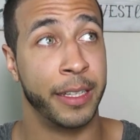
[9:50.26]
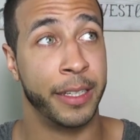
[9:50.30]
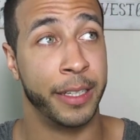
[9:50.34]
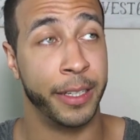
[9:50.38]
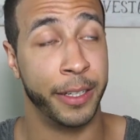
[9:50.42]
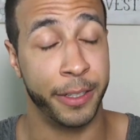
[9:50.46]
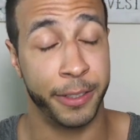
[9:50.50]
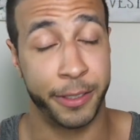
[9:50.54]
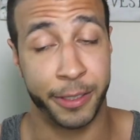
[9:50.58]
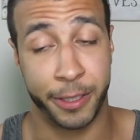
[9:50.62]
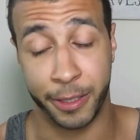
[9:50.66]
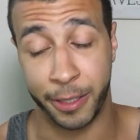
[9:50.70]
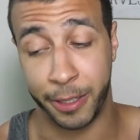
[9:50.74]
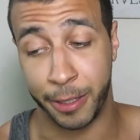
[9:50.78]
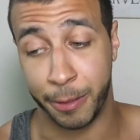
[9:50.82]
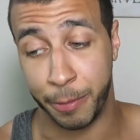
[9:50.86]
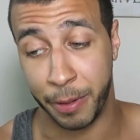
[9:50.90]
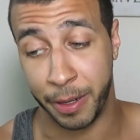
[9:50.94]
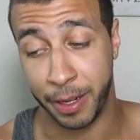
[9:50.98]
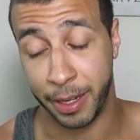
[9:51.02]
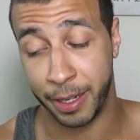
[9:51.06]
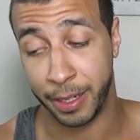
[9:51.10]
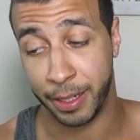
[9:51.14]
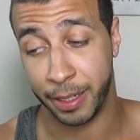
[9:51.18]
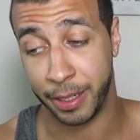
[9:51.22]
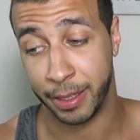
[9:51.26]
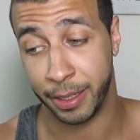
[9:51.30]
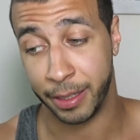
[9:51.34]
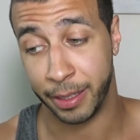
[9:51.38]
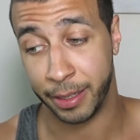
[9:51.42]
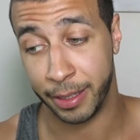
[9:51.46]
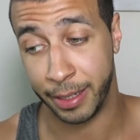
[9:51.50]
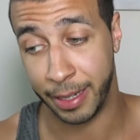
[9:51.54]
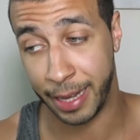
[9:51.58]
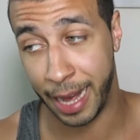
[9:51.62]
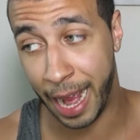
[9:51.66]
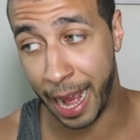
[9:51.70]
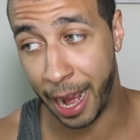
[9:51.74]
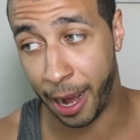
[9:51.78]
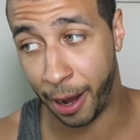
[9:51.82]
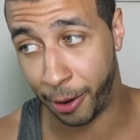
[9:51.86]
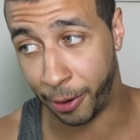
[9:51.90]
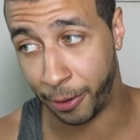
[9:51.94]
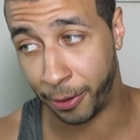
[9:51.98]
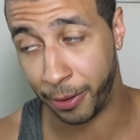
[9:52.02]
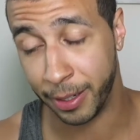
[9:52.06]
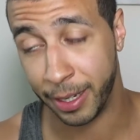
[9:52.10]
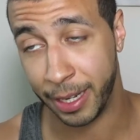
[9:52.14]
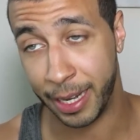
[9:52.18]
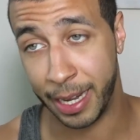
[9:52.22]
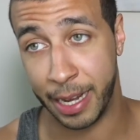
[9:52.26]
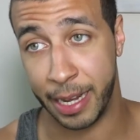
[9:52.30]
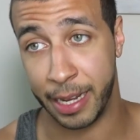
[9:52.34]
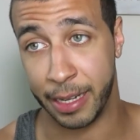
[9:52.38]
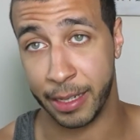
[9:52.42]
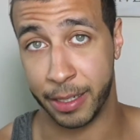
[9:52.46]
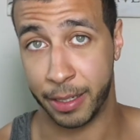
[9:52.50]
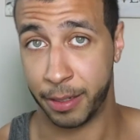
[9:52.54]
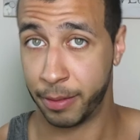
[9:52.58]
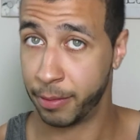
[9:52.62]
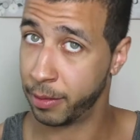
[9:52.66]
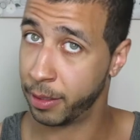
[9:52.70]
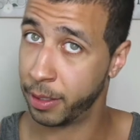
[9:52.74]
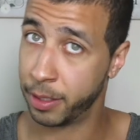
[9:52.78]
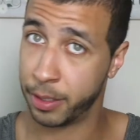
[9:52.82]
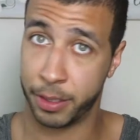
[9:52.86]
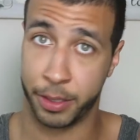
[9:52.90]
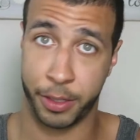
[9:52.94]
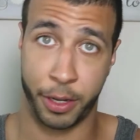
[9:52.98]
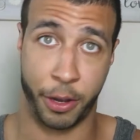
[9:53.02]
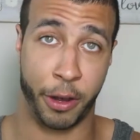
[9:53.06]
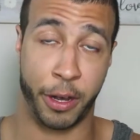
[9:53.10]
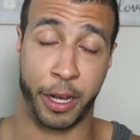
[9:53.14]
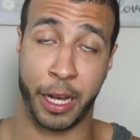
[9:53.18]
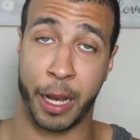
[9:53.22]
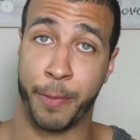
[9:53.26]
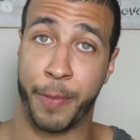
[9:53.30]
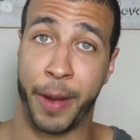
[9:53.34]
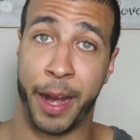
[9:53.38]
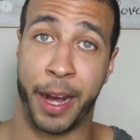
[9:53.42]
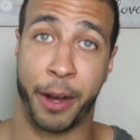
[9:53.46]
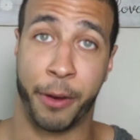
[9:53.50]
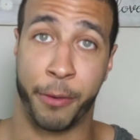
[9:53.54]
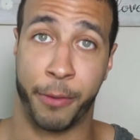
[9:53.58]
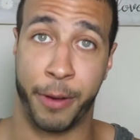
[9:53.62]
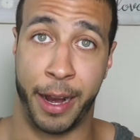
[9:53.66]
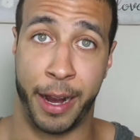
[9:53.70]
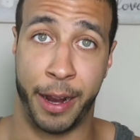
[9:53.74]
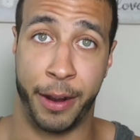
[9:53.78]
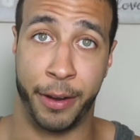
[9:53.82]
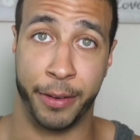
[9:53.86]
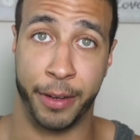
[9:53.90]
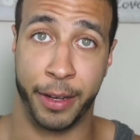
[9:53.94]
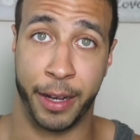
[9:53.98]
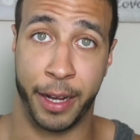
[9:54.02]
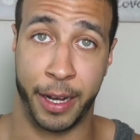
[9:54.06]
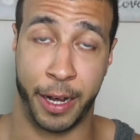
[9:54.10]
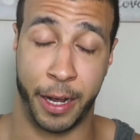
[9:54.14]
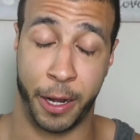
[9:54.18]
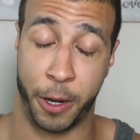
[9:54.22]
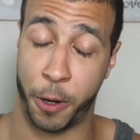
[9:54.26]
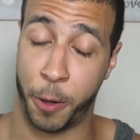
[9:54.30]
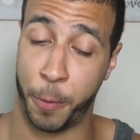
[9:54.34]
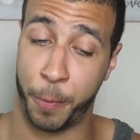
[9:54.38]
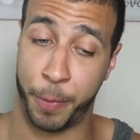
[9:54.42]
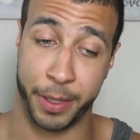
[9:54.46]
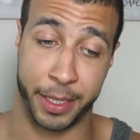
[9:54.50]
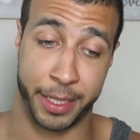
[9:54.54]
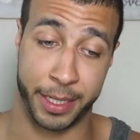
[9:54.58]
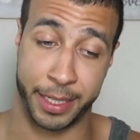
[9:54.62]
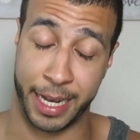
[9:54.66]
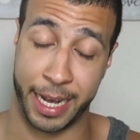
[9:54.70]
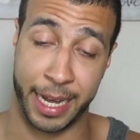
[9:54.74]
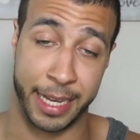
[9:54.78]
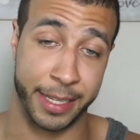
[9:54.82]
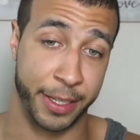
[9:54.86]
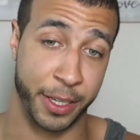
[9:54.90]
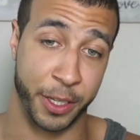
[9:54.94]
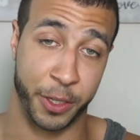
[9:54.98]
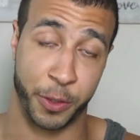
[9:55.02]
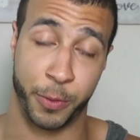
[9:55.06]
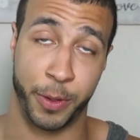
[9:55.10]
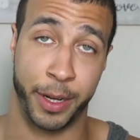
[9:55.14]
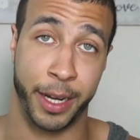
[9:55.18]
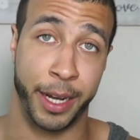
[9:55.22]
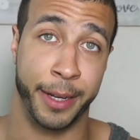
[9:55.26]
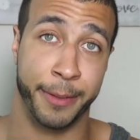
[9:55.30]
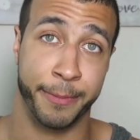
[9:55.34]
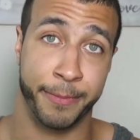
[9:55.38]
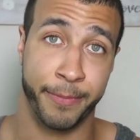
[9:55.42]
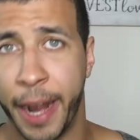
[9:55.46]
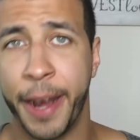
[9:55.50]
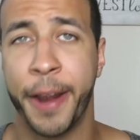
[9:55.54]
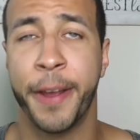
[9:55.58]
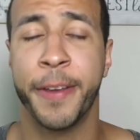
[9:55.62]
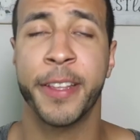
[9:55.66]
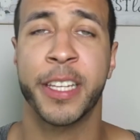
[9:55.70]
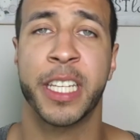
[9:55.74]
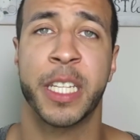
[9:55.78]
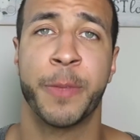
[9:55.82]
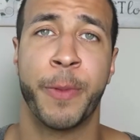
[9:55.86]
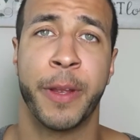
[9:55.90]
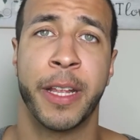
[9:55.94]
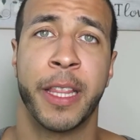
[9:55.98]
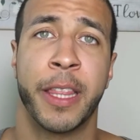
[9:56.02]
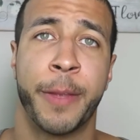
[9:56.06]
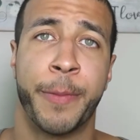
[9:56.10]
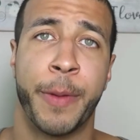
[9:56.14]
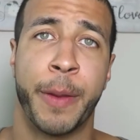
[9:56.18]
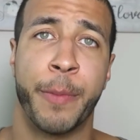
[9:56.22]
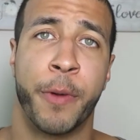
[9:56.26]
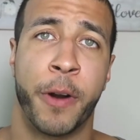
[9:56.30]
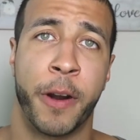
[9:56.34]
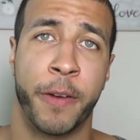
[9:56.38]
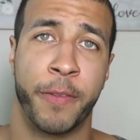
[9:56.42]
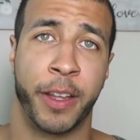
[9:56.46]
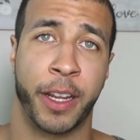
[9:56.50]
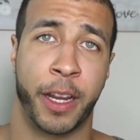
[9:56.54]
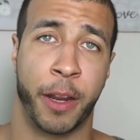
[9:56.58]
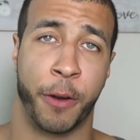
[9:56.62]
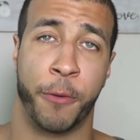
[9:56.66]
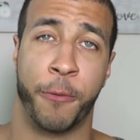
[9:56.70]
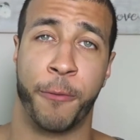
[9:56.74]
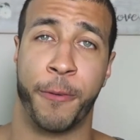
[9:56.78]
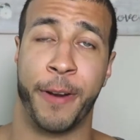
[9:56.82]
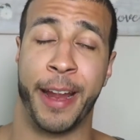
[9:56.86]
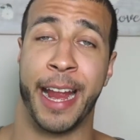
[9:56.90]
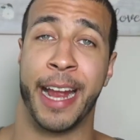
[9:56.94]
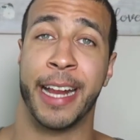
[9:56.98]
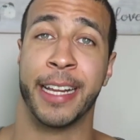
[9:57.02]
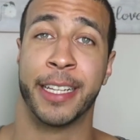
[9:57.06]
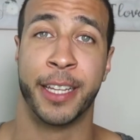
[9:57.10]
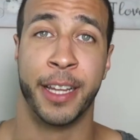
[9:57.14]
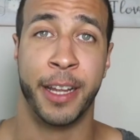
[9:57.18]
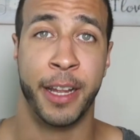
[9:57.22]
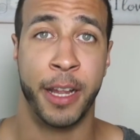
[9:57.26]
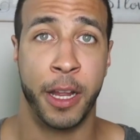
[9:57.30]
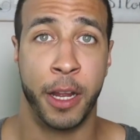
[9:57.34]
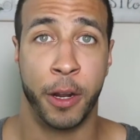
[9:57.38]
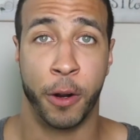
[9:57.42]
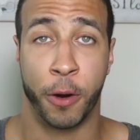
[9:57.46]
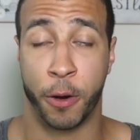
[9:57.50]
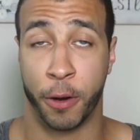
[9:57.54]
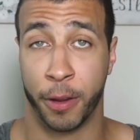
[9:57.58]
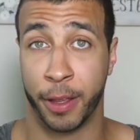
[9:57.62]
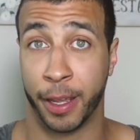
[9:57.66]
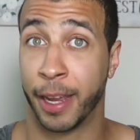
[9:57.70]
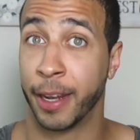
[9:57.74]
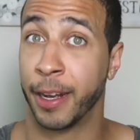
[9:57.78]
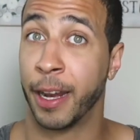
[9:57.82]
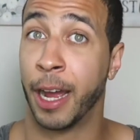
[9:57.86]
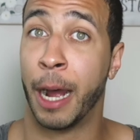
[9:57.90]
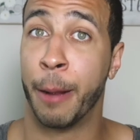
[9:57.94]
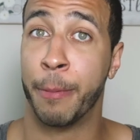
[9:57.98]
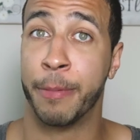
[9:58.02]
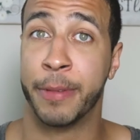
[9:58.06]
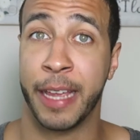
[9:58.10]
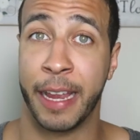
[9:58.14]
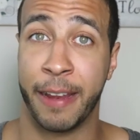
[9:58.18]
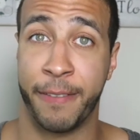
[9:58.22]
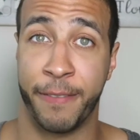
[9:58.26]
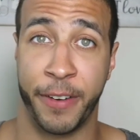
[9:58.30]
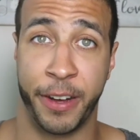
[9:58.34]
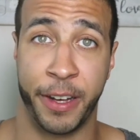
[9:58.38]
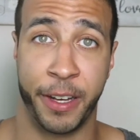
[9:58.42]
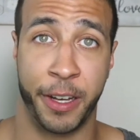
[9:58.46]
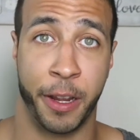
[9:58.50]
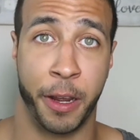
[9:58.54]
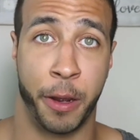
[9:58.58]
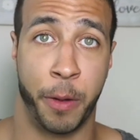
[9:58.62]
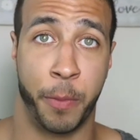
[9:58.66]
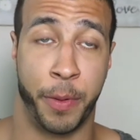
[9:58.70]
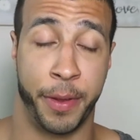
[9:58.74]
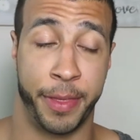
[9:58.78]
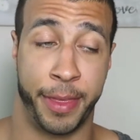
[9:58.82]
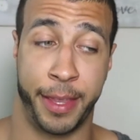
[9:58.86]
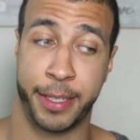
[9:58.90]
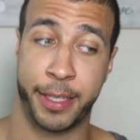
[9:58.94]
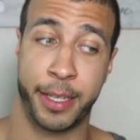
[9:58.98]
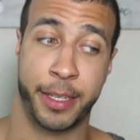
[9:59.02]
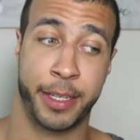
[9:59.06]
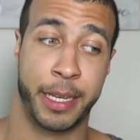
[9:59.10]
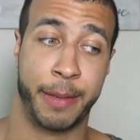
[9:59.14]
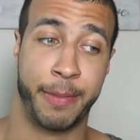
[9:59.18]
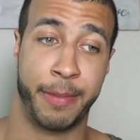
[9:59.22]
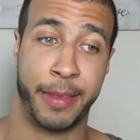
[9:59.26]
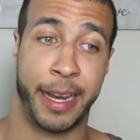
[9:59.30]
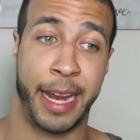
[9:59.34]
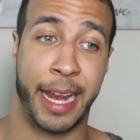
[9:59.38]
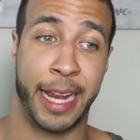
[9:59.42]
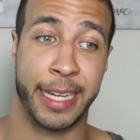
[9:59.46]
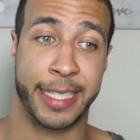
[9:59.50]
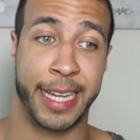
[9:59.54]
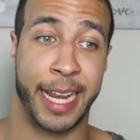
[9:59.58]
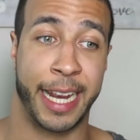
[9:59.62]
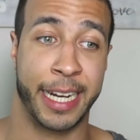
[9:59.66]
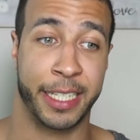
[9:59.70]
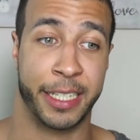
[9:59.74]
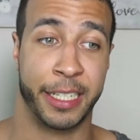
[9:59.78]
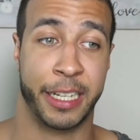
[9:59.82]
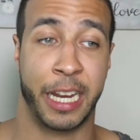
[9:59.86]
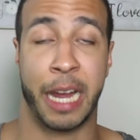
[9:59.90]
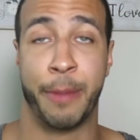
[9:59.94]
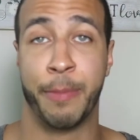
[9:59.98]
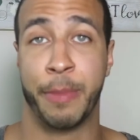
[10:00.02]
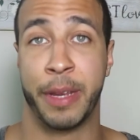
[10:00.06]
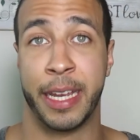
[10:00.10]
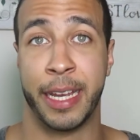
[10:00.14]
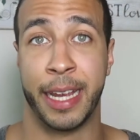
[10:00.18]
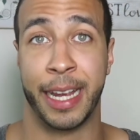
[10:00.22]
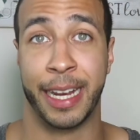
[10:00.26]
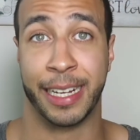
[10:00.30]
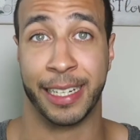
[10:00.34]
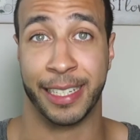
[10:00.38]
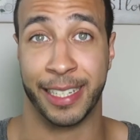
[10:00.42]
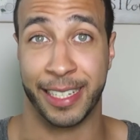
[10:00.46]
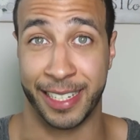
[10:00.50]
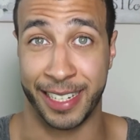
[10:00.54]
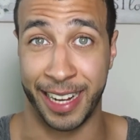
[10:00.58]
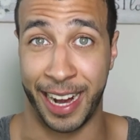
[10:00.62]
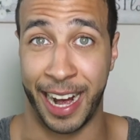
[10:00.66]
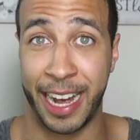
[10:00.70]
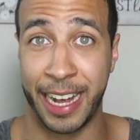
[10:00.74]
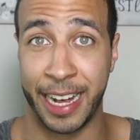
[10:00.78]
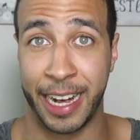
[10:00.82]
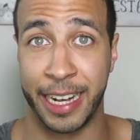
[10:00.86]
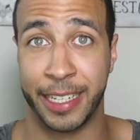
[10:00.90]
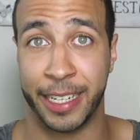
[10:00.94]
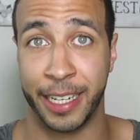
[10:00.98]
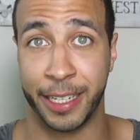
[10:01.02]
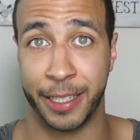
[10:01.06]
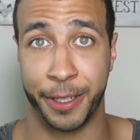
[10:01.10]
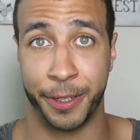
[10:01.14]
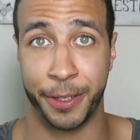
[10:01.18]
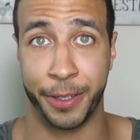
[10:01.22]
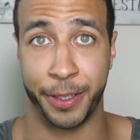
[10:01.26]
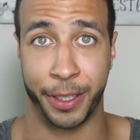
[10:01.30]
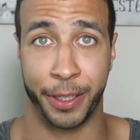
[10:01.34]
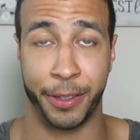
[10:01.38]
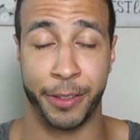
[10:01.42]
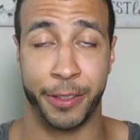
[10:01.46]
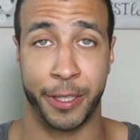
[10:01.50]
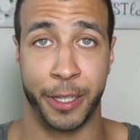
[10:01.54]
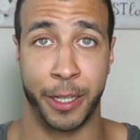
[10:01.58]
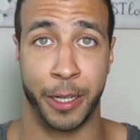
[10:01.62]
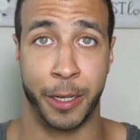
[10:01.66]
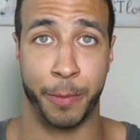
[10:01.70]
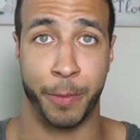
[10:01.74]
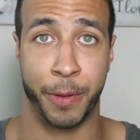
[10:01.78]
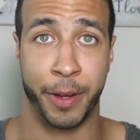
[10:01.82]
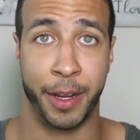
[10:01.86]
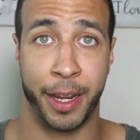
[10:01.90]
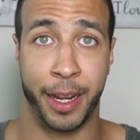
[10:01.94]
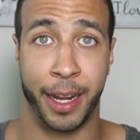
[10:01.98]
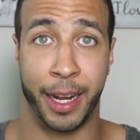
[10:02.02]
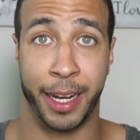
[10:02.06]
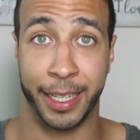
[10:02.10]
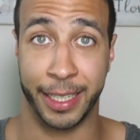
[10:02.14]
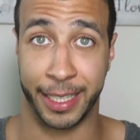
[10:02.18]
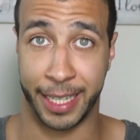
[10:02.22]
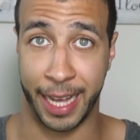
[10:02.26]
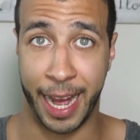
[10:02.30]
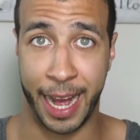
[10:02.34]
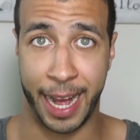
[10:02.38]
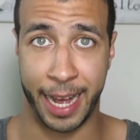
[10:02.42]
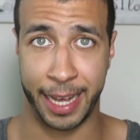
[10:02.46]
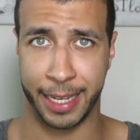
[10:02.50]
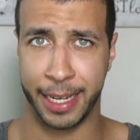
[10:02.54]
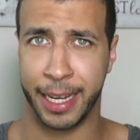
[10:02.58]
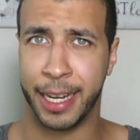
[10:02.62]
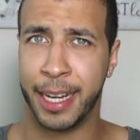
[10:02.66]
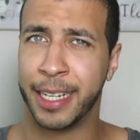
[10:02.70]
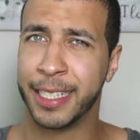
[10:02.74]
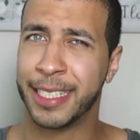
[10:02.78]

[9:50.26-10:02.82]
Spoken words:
YouTube now is turning it back around, and I hope it stays this way. I know this has been a little bit more of like a rant or like an update video, but this is something that has actually got me excited to do YouTube again.